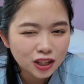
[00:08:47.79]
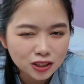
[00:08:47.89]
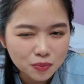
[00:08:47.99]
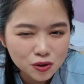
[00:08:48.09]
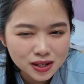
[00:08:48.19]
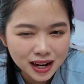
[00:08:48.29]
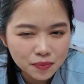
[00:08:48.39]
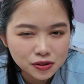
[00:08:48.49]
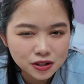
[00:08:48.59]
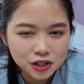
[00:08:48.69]
Not the most
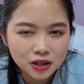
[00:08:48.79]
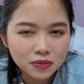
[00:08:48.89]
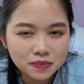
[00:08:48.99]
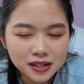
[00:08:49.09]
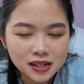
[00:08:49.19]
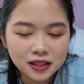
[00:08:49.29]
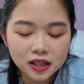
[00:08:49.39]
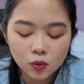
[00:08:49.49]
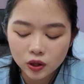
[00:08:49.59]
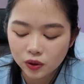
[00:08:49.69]
glam position, but
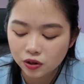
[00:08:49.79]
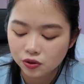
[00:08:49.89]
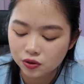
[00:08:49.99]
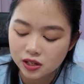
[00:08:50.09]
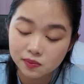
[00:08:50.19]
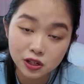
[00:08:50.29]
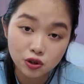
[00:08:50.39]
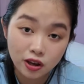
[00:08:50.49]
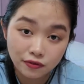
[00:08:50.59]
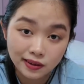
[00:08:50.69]
basically what you want to do is make
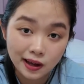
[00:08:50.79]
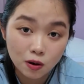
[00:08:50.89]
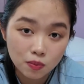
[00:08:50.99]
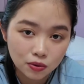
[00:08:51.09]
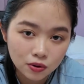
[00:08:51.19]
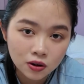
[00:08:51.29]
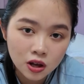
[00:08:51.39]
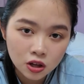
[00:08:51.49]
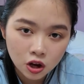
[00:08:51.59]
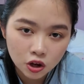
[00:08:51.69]
sure you have an elbow
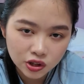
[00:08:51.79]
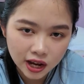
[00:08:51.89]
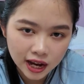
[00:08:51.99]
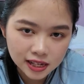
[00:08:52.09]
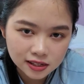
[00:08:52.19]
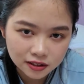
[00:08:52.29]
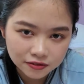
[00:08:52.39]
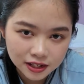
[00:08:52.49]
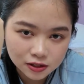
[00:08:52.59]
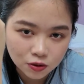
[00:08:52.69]
on the hard
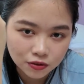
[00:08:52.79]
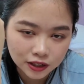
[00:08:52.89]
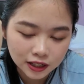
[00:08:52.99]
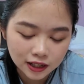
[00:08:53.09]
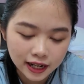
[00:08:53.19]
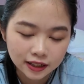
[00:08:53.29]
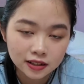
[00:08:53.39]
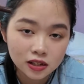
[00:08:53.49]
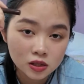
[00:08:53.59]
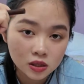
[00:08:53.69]
surface over here like
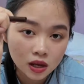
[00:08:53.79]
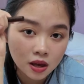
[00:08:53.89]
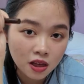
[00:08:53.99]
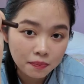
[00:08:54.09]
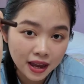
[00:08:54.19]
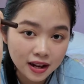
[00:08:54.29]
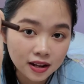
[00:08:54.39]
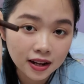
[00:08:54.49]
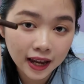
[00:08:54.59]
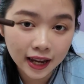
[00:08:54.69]
this, pen
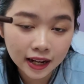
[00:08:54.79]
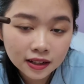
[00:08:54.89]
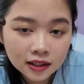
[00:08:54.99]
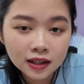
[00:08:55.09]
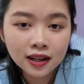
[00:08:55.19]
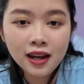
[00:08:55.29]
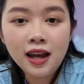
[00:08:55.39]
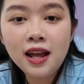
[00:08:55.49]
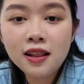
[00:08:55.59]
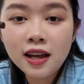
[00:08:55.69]
in hand.
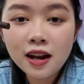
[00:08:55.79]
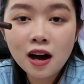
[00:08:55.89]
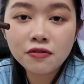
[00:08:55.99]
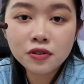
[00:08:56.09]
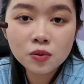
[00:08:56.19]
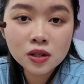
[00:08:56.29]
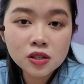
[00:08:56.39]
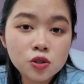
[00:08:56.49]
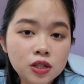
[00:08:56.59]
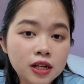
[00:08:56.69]
And then
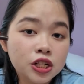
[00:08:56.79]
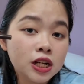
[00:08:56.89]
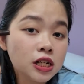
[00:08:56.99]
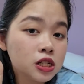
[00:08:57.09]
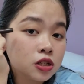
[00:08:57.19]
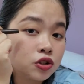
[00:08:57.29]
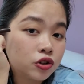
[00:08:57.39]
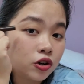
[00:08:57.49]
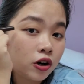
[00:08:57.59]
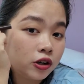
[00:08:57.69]
afterwards, you can just
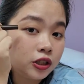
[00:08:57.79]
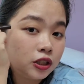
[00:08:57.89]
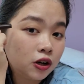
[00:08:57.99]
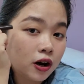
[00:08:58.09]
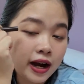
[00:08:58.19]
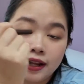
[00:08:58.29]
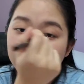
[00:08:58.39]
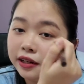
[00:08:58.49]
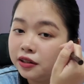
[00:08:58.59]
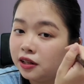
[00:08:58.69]
draw your
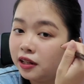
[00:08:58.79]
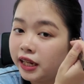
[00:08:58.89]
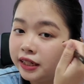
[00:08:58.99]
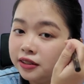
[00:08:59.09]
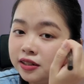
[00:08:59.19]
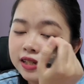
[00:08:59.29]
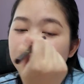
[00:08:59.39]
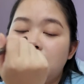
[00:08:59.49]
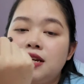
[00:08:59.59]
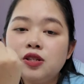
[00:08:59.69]
eyeliner like this.
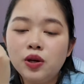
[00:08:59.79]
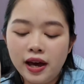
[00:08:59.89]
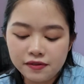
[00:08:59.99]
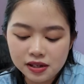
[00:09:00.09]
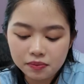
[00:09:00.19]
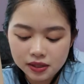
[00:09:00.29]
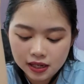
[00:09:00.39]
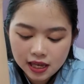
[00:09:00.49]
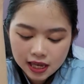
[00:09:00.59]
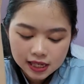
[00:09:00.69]
At least you have
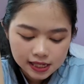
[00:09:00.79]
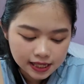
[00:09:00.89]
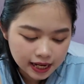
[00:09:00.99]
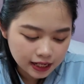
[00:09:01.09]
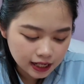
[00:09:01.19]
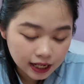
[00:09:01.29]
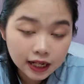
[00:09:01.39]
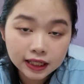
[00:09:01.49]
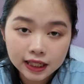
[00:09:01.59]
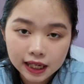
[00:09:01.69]
something steady
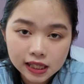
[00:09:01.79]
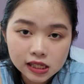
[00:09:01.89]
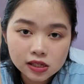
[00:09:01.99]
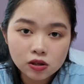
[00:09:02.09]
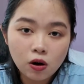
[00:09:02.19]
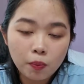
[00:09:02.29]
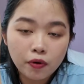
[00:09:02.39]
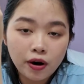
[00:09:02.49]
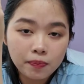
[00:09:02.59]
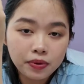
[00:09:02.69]
against or
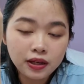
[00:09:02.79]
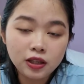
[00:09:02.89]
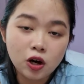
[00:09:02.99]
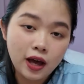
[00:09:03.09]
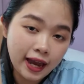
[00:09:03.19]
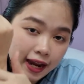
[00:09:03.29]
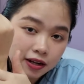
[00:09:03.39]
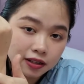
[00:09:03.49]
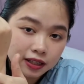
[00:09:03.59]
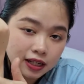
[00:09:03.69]
prepping your
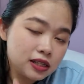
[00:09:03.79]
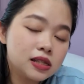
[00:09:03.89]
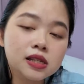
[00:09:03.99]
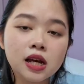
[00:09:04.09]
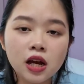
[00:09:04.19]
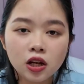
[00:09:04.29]
hand against.